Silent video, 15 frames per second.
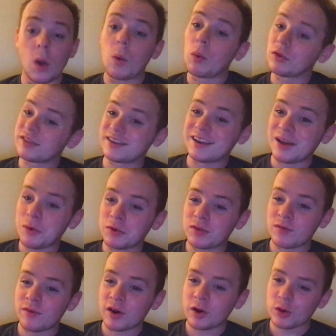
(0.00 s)
Well, today was a
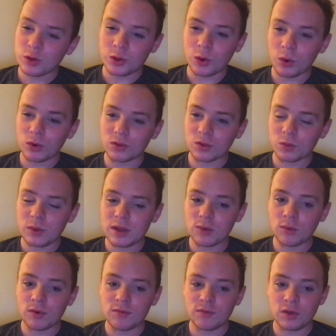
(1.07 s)
very short, sweet
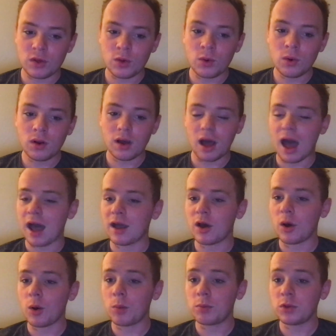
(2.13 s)
review. I
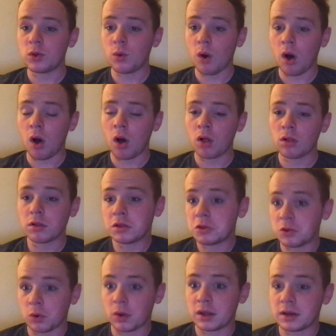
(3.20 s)
hope you all
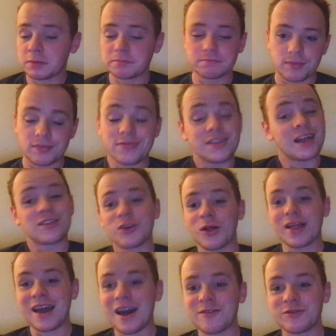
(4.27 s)
enjoyed. That's all
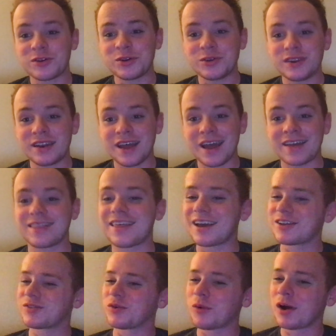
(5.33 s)
I have for you today.
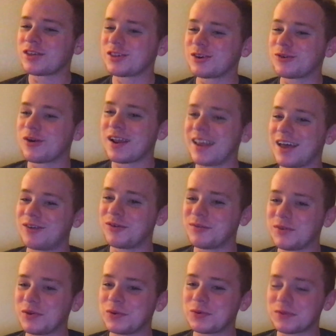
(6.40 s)
Thanks for watching Redhead
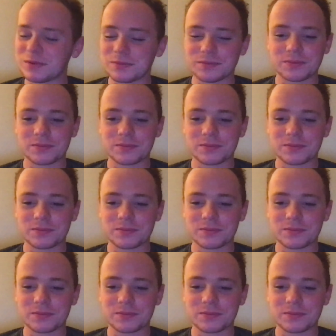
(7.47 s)
Reviews.